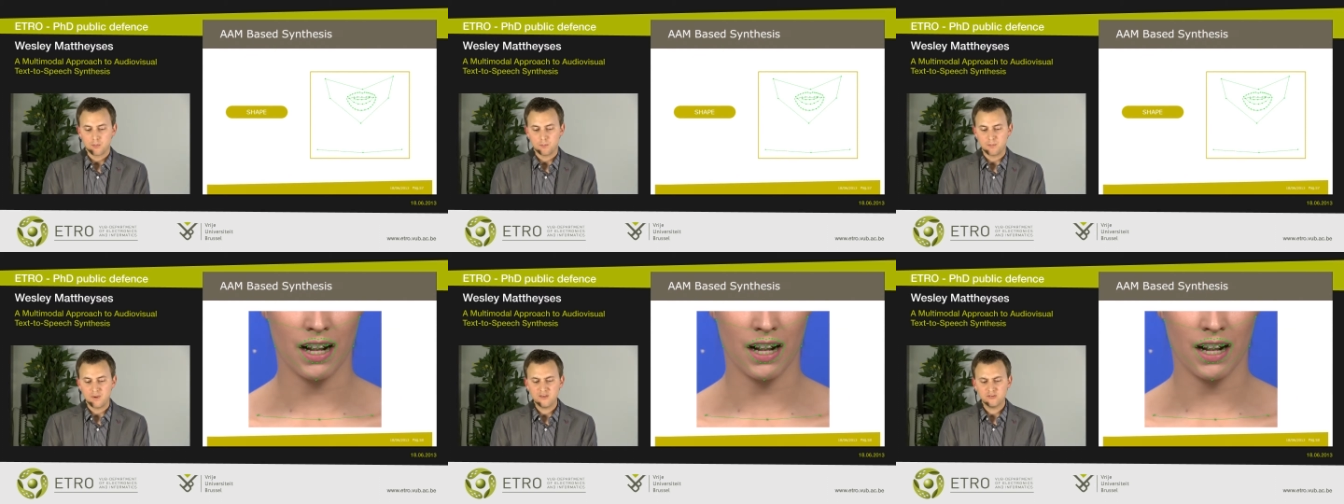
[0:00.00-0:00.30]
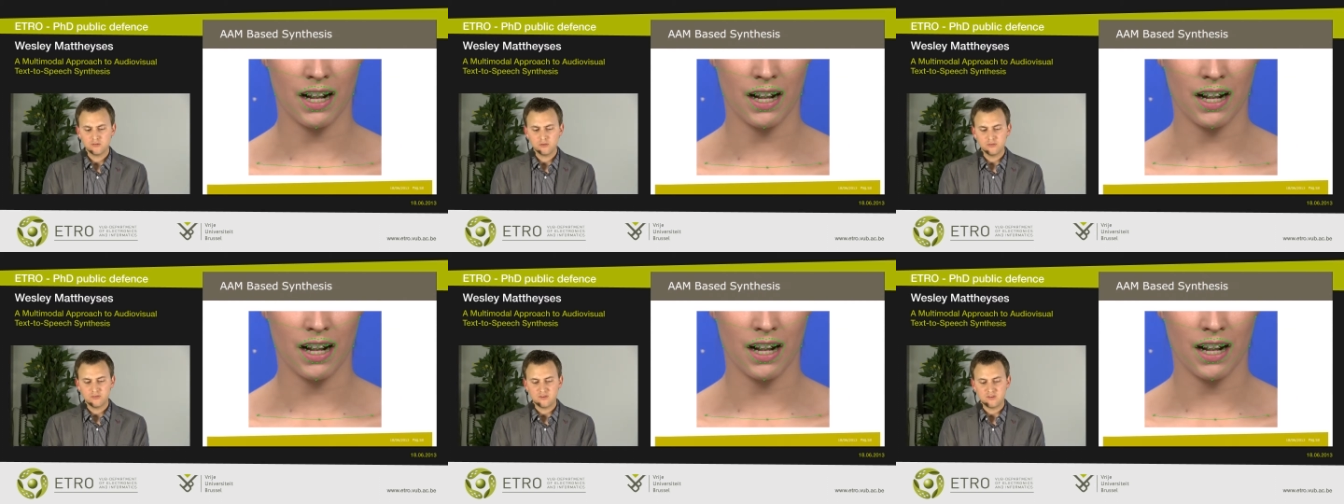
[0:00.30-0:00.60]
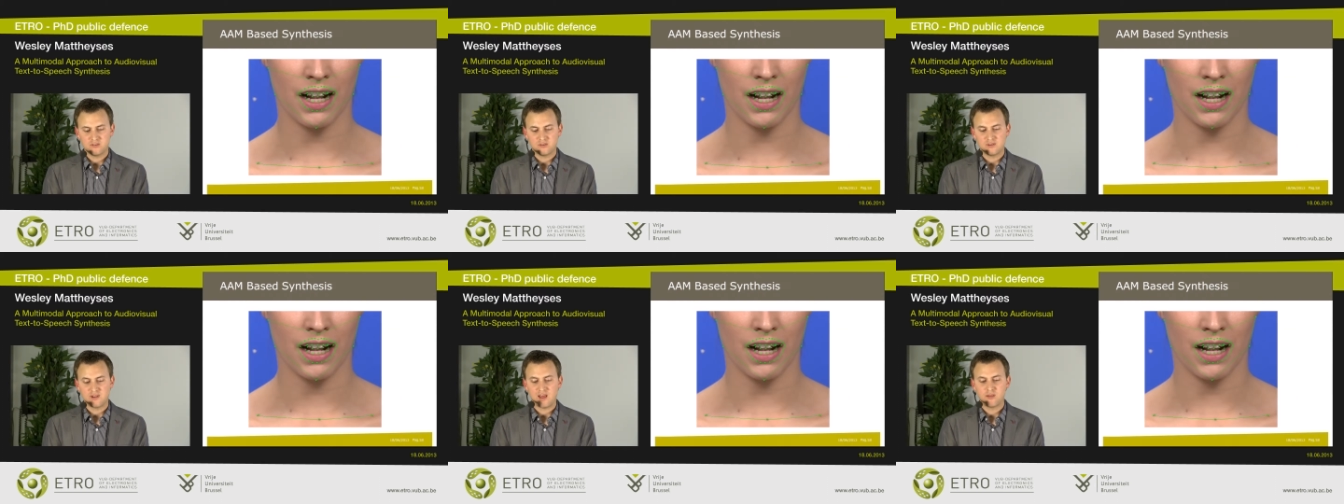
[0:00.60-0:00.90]
Based on
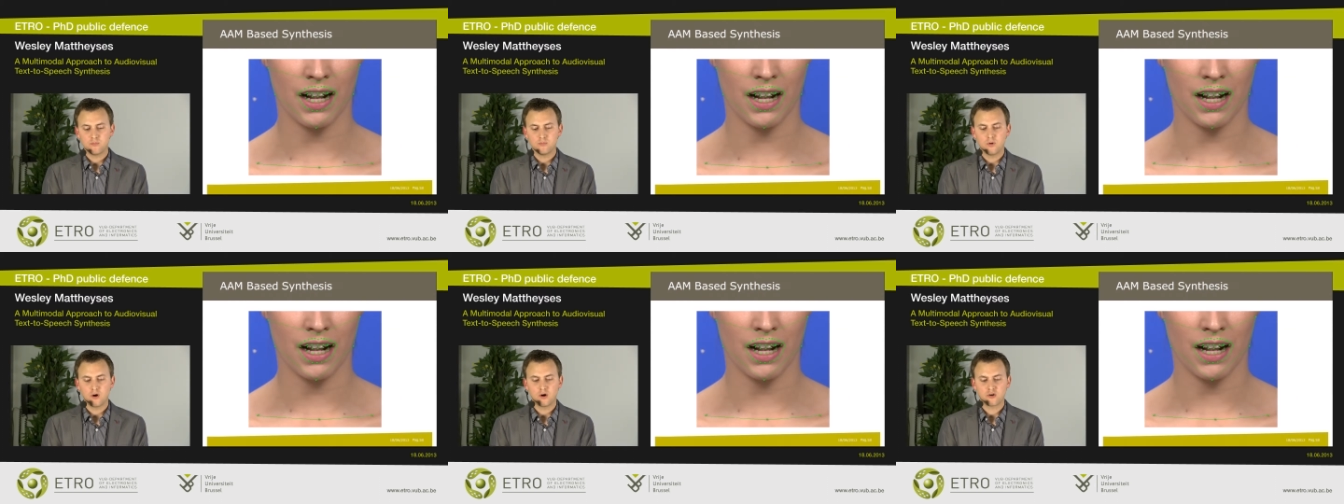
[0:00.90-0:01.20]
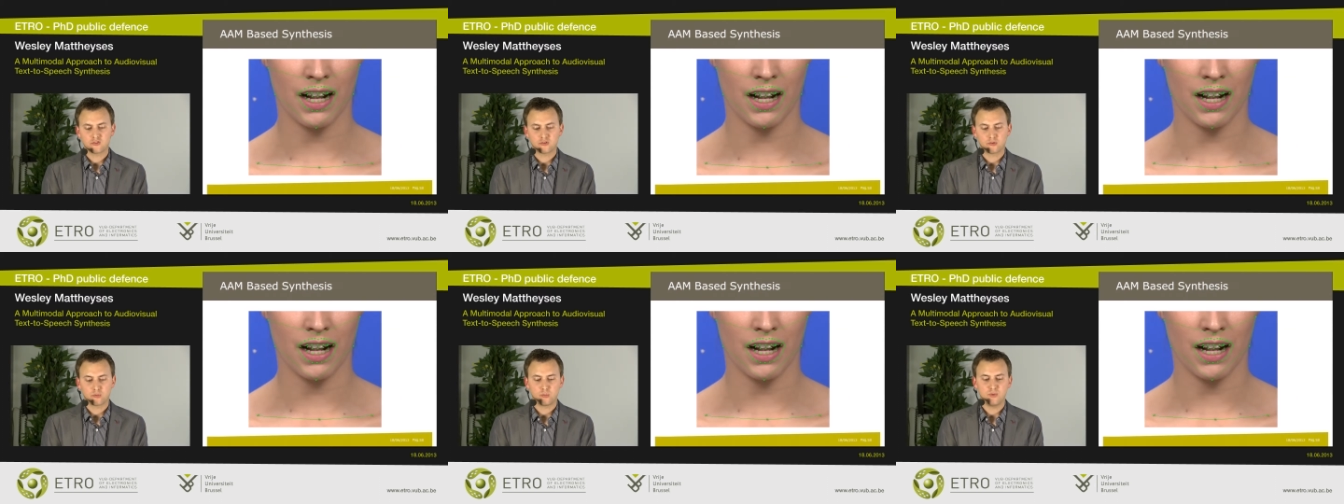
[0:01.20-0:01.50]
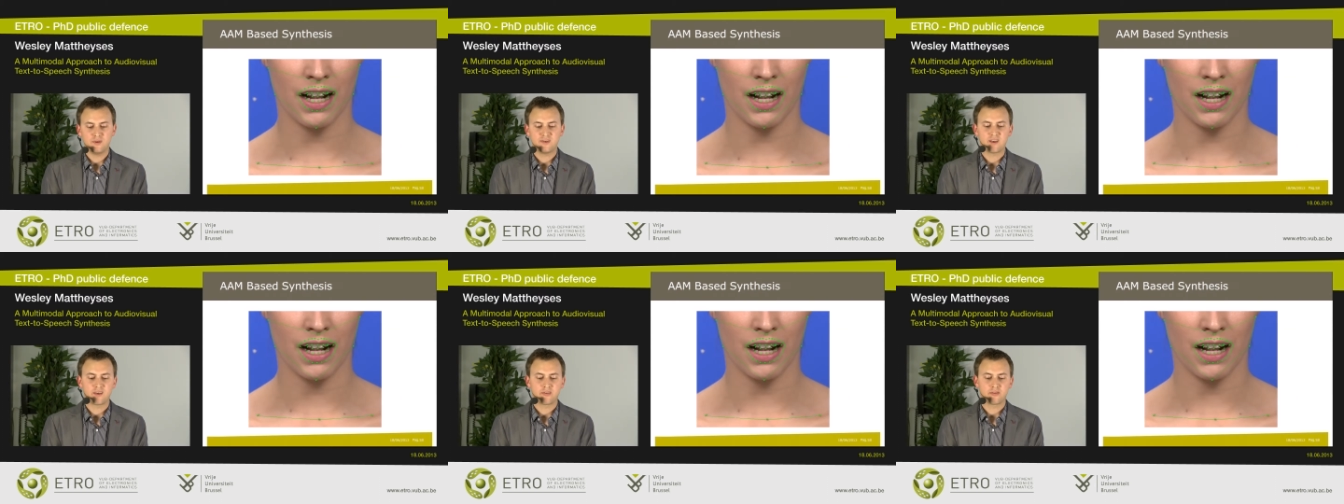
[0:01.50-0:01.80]
these landmarks,
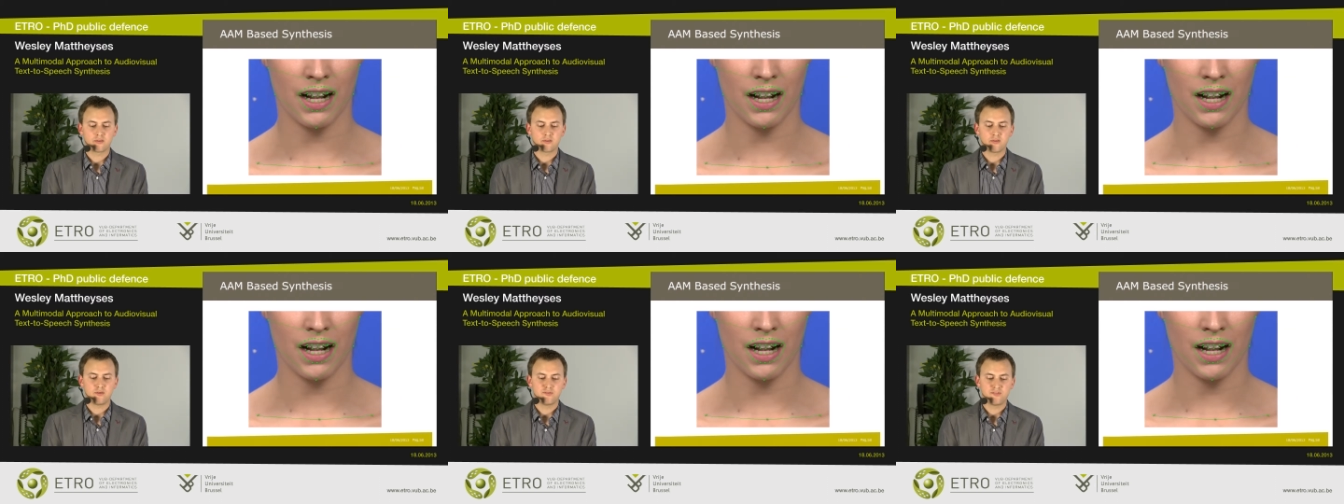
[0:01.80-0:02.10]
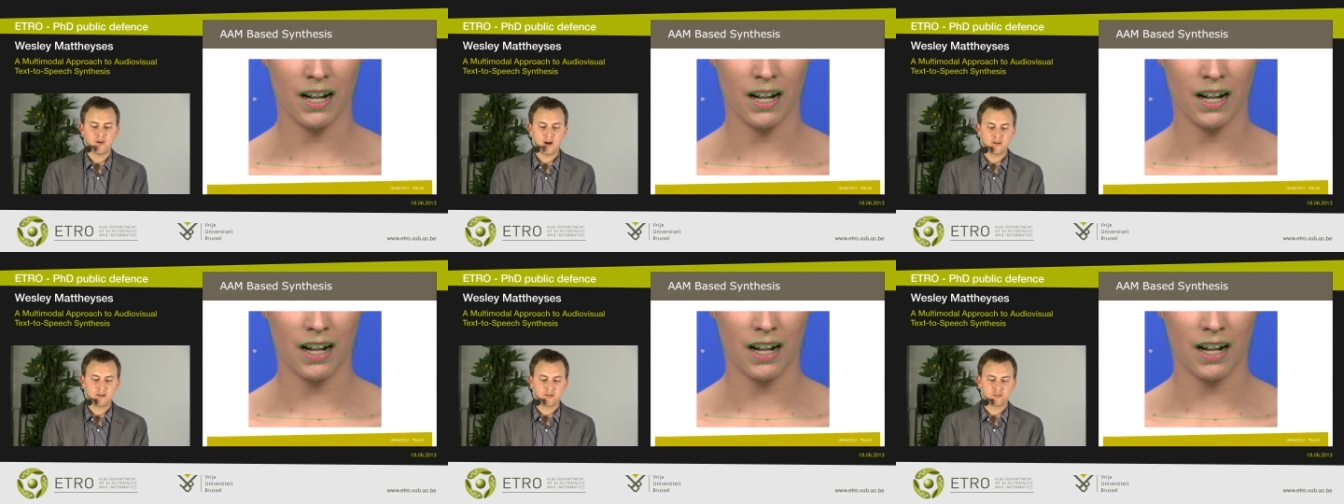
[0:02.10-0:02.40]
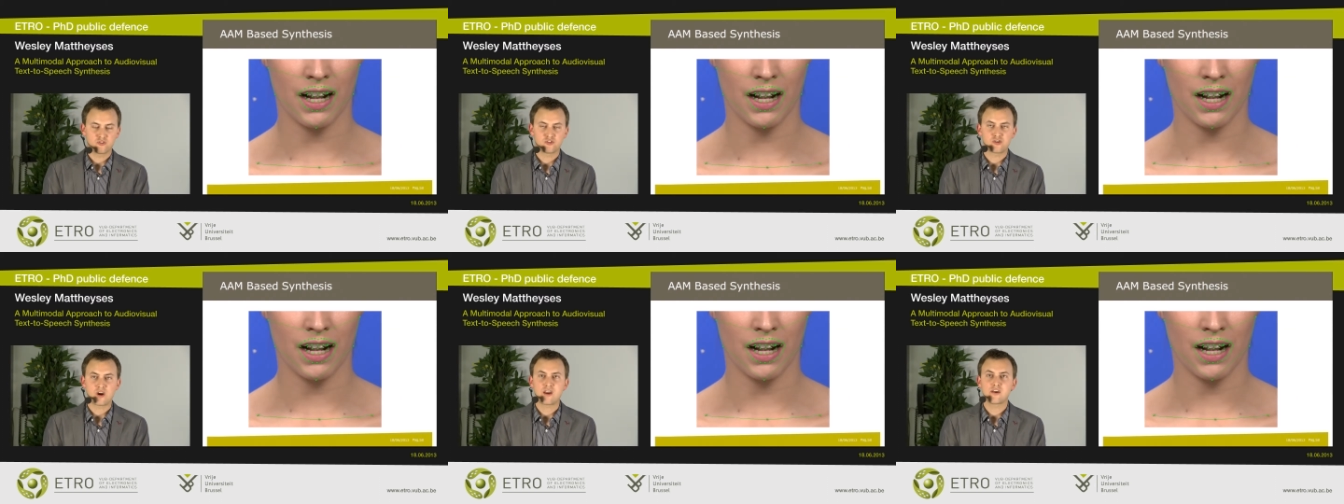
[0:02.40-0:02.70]
we can define a
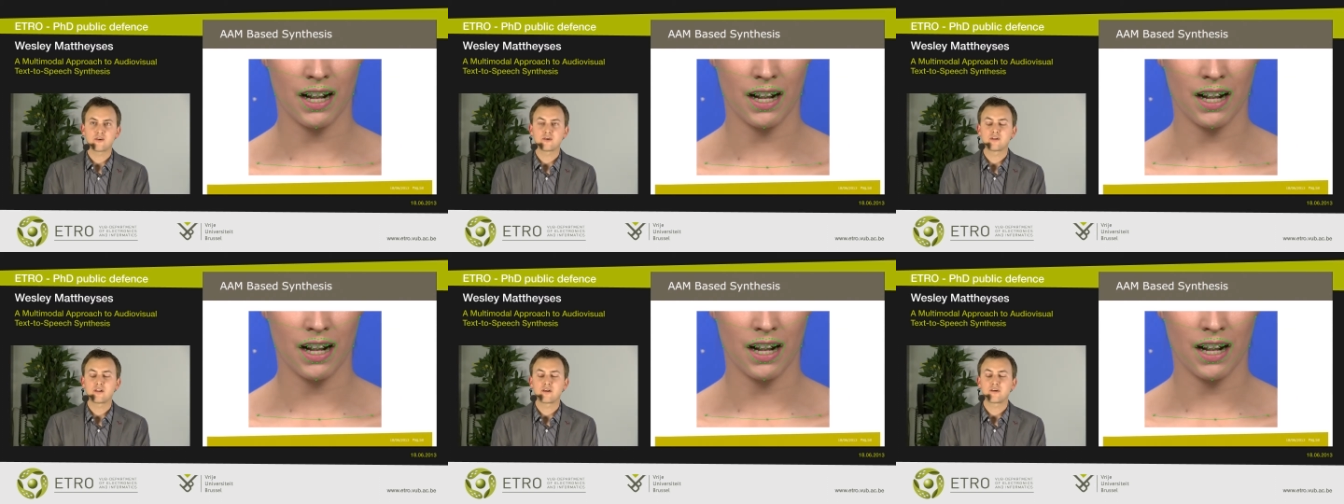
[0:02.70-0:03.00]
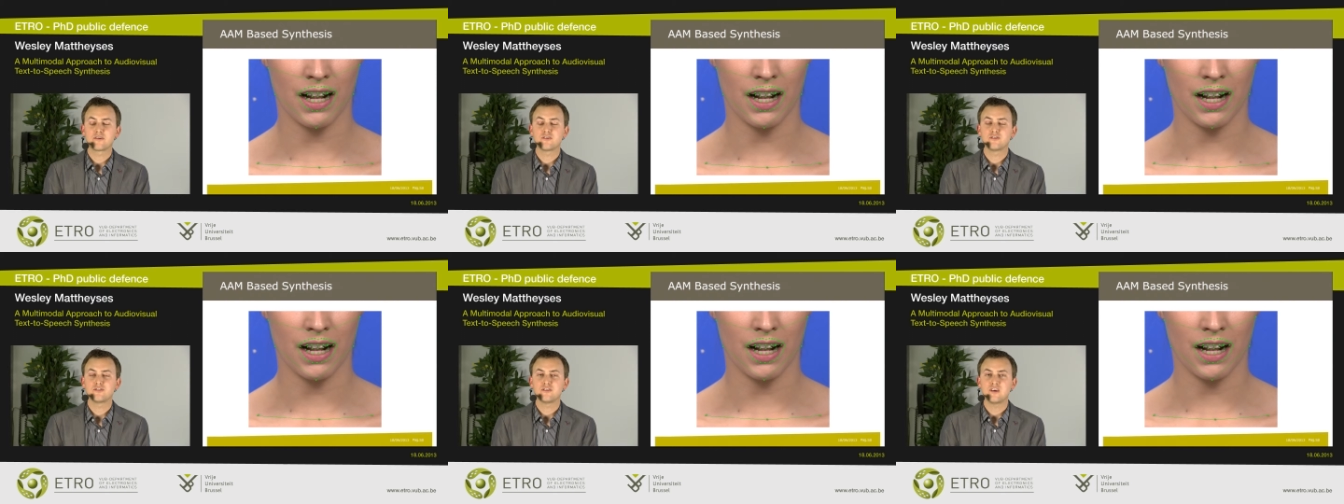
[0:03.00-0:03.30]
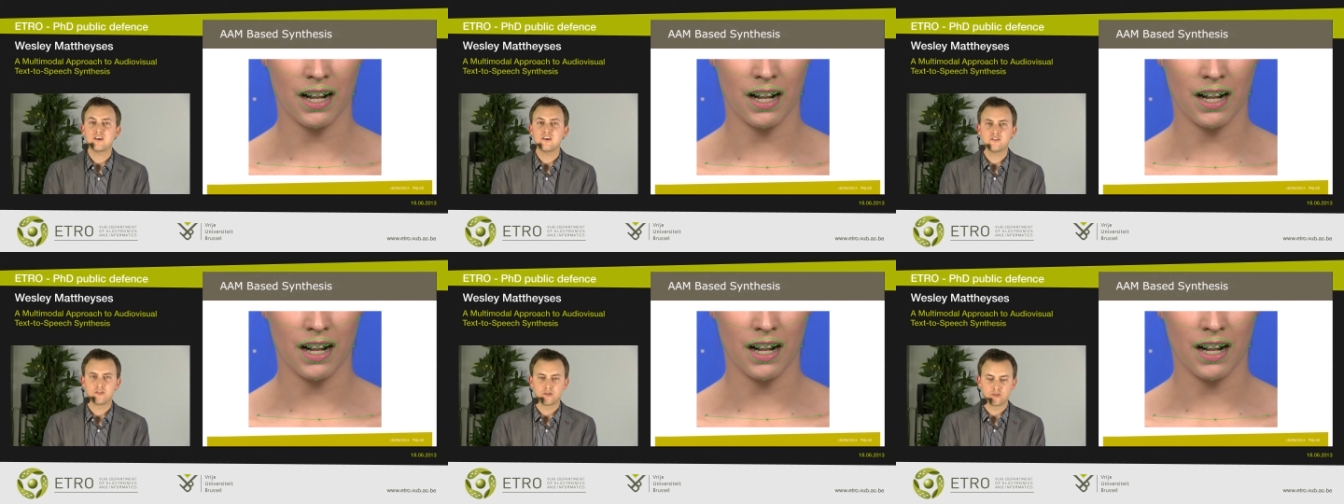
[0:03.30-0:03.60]

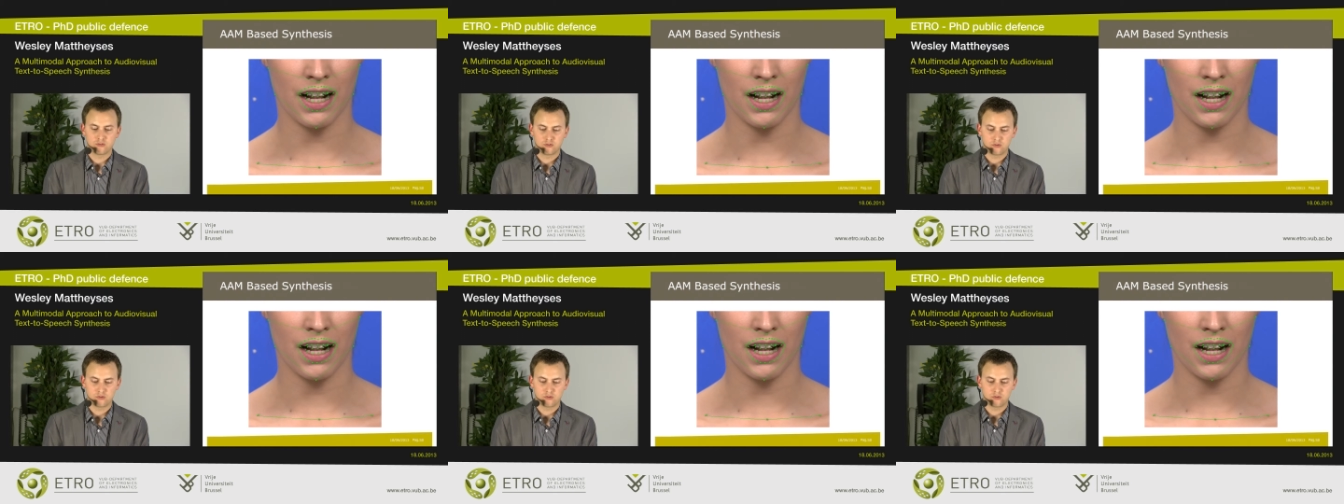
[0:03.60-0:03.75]
triangularization,